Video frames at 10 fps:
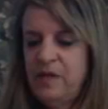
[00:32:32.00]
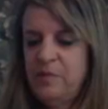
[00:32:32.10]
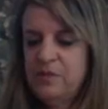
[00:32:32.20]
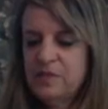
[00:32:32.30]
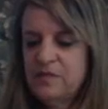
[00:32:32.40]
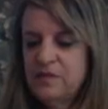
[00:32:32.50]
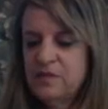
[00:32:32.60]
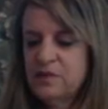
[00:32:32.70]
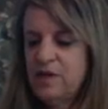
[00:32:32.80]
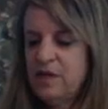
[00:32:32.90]
paper, just
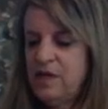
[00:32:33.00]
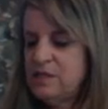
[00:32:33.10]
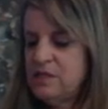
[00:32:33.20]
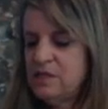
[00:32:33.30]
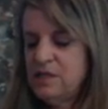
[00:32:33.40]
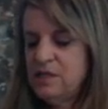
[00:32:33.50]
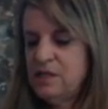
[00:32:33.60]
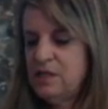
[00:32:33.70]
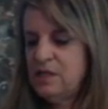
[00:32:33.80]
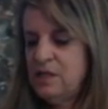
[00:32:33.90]
feels great.
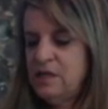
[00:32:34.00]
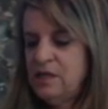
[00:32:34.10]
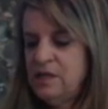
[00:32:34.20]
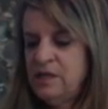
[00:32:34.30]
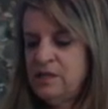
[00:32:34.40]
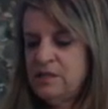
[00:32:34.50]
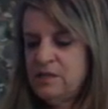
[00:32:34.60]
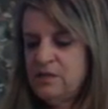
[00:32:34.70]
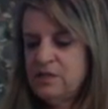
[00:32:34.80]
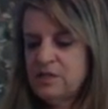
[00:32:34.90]
And
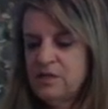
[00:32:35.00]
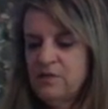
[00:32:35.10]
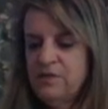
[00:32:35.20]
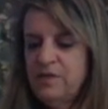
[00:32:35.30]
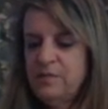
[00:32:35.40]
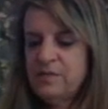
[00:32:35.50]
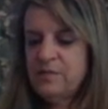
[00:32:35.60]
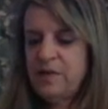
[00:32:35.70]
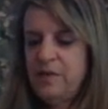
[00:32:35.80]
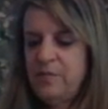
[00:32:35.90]
so we're just going to rip
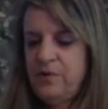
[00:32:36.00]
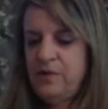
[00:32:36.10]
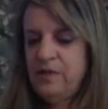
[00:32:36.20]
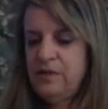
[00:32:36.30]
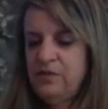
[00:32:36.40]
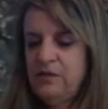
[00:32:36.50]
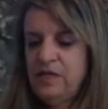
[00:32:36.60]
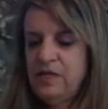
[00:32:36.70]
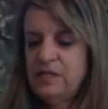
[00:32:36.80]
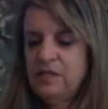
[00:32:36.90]
some paper. I know you
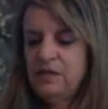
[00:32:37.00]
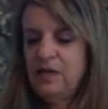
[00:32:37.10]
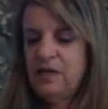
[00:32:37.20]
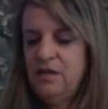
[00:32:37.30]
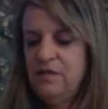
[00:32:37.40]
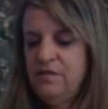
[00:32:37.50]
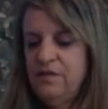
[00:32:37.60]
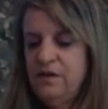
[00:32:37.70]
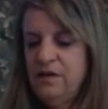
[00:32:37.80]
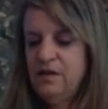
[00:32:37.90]
kids love
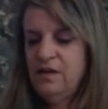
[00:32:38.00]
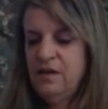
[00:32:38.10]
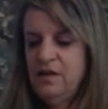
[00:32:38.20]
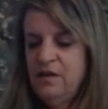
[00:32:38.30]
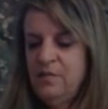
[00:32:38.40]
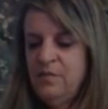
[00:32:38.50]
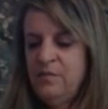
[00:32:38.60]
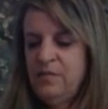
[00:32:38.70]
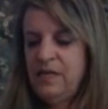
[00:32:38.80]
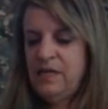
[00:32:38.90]

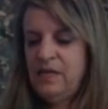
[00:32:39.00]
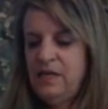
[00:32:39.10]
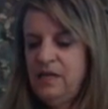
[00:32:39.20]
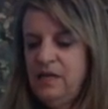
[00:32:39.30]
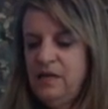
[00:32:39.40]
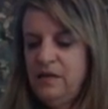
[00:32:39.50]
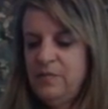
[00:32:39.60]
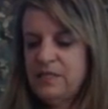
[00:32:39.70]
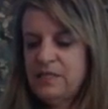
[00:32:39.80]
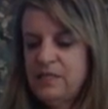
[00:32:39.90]
making
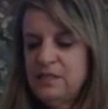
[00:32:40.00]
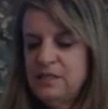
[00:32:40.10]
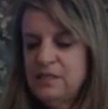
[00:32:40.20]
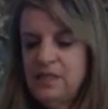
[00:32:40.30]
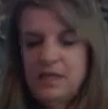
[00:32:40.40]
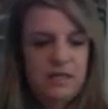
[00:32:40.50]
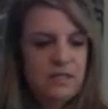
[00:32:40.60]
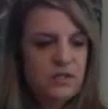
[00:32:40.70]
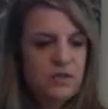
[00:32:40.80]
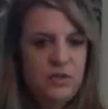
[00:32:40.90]
messes, and that
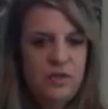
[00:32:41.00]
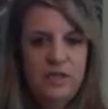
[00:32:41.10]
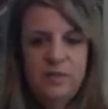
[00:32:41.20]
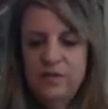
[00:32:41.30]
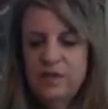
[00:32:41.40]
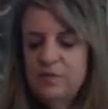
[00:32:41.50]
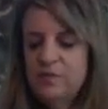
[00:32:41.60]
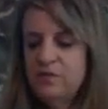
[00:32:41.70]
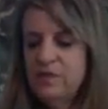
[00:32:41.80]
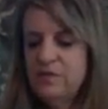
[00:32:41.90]
is truly what I'm
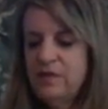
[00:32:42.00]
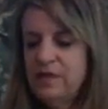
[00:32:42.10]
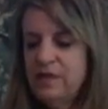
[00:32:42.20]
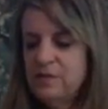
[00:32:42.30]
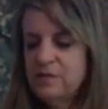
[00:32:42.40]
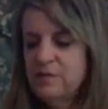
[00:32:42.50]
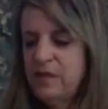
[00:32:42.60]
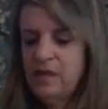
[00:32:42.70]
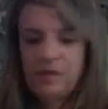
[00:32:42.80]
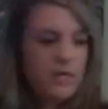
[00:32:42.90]
doing right now, is
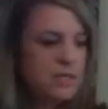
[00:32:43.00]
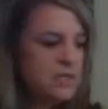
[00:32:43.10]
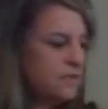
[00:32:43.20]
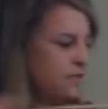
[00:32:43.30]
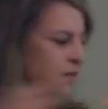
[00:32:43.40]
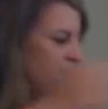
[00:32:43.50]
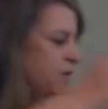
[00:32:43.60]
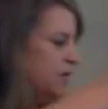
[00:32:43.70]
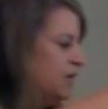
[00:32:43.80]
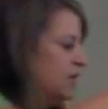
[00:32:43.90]
making a mess in front of
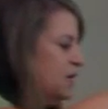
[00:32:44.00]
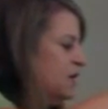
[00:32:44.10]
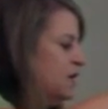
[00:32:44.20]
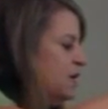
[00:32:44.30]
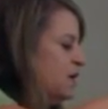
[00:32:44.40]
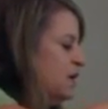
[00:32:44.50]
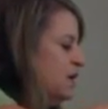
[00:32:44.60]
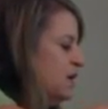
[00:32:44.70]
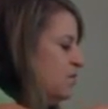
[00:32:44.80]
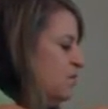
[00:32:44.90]
me.
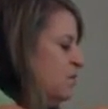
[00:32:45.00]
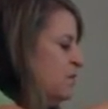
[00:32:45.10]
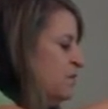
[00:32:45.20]
I